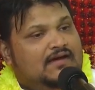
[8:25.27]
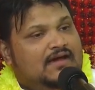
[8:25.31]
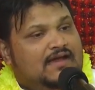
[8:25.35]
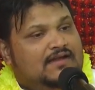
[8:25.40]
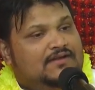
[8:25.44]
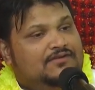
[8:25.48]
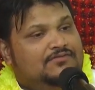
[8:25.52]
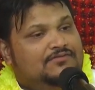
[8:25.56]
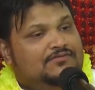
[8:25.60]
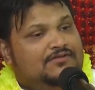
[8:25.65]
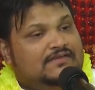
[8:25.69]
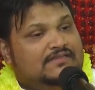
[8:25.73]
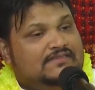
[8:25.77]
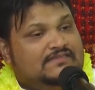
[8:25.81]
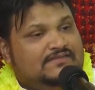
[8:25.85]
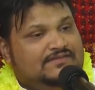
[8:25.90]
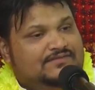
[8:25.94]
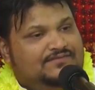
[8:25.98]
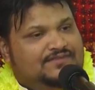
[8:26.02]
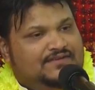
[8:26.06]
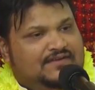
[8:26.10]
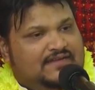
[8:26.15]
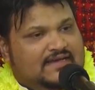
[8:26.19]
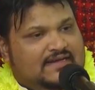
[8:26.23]
And the
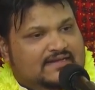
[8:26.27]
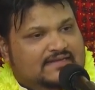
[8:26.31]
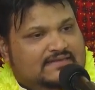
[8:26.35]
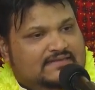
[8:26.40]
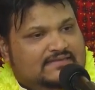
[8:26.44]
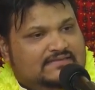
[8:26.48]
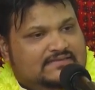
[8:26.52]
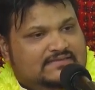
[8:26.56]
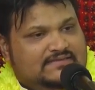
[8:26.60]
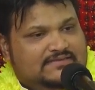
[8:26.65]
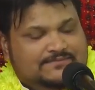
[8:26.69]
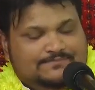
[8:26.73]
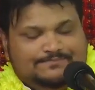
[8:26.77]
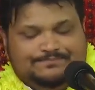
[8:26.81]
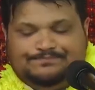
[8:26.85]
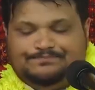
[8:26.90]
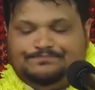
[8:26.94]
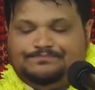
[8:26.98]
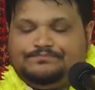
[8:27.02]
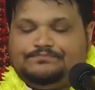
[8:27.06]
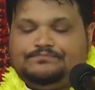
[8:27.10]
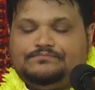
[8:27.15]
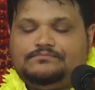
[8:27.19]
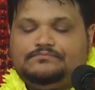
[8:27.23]
reason for that is,
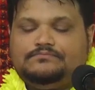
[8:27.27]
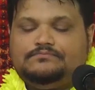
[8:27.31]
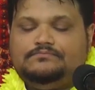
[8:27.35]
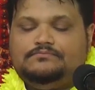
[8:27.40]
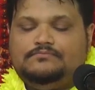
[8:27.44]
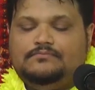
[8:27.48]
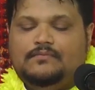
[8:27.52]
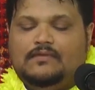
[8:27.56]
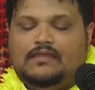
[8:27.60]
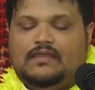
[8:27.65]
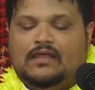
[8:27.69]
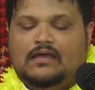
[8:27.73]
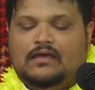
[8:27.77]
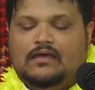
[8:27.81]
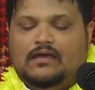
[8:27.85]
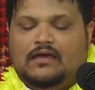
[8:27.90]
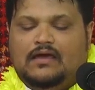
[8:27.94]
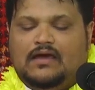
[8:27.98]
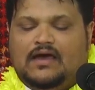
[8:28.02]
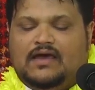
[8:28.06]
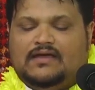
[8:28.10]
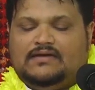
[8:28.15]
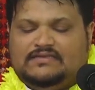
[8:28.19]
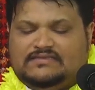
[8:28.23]

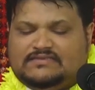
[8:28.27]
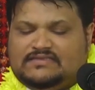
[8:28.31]
and